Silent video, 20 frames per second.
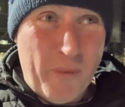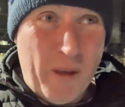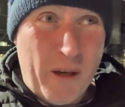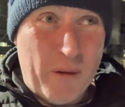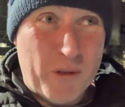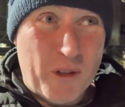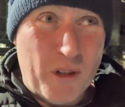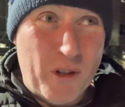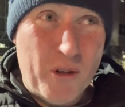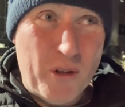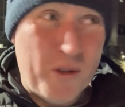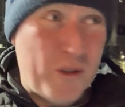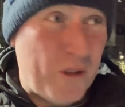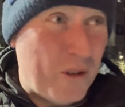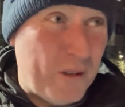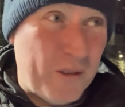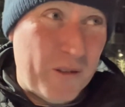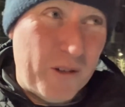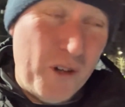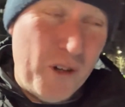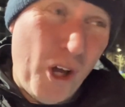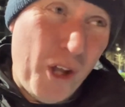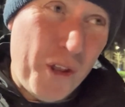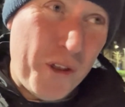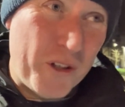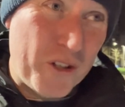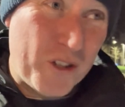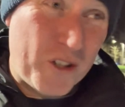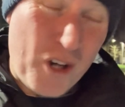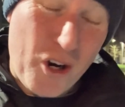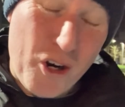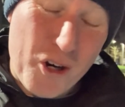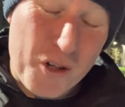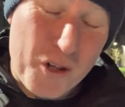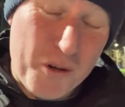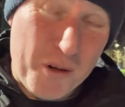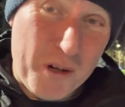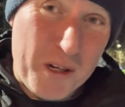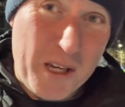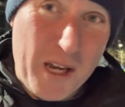that was used. Nothing's
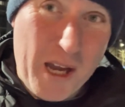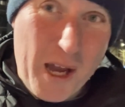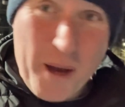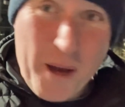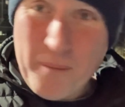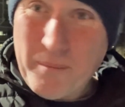concrete yet,